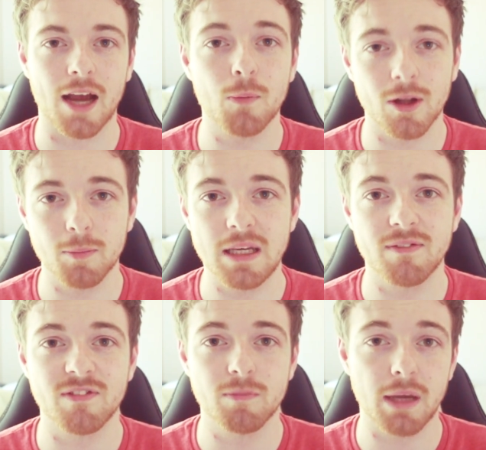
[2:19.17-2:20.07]
I will be uh,
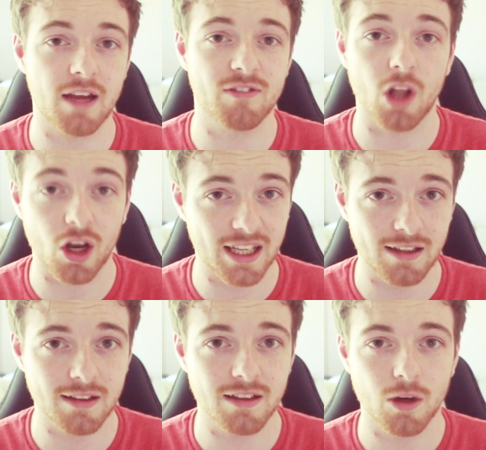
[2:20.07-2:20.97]

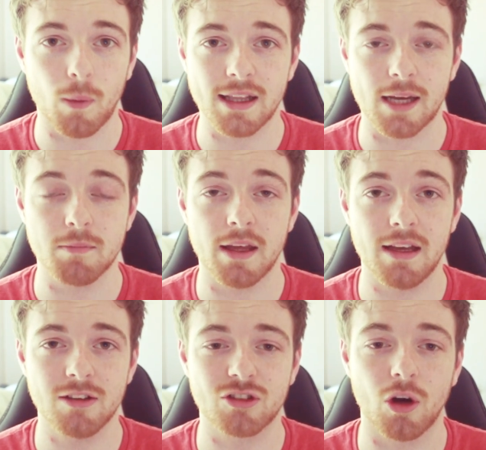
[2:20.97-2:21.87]
vlogging while I'm
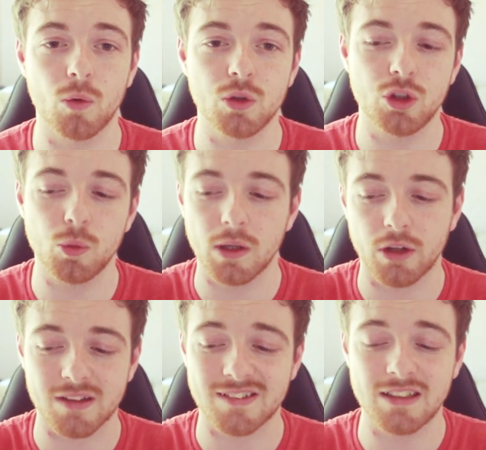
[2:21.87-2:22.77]
there, so you will
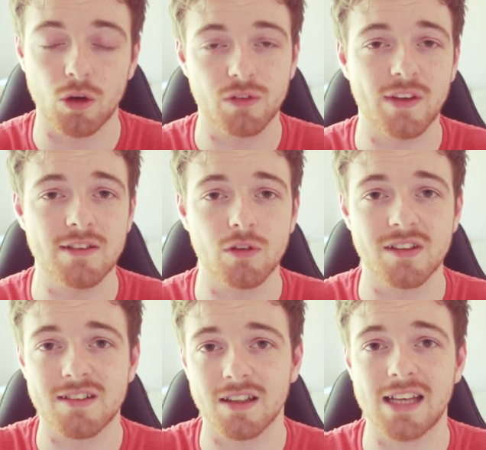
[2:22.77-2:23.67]
not see those videos
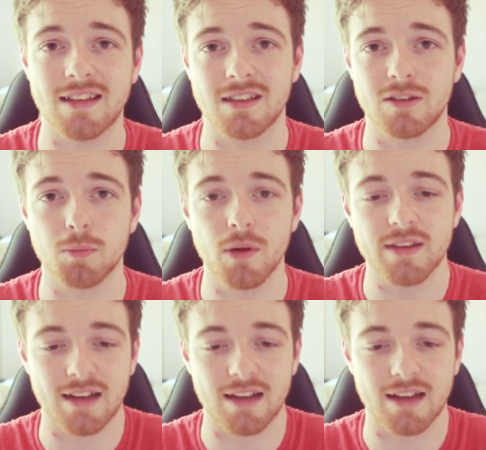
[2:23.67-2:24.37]
until the end of this month,